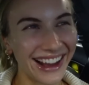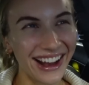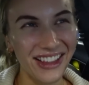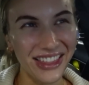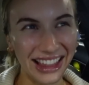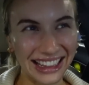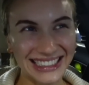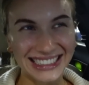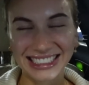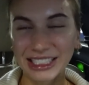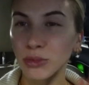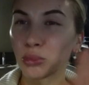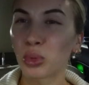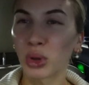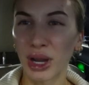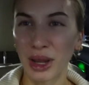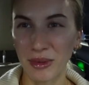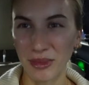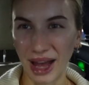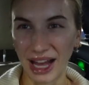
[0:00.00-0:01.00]
let's
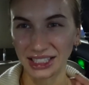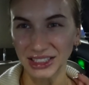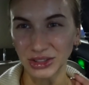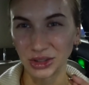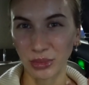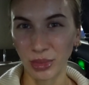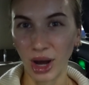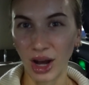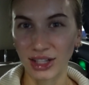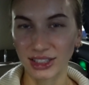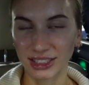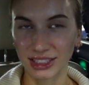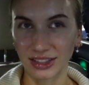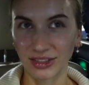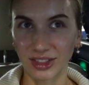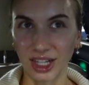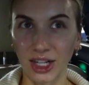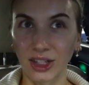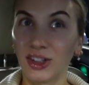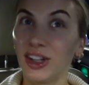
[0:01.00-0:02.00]
bring it back to a
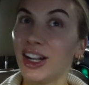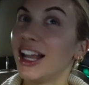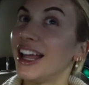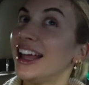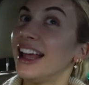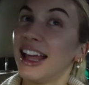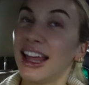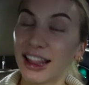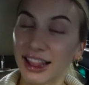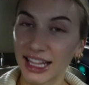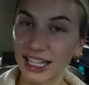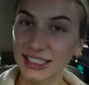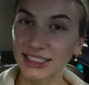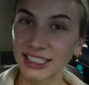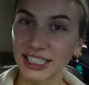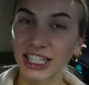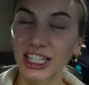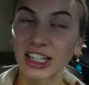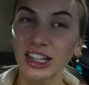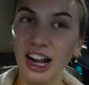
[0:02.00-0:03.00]
positive note. This
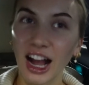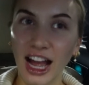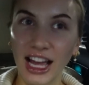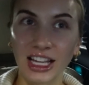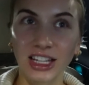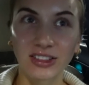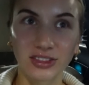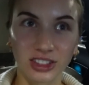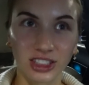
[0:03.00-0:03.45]
year I have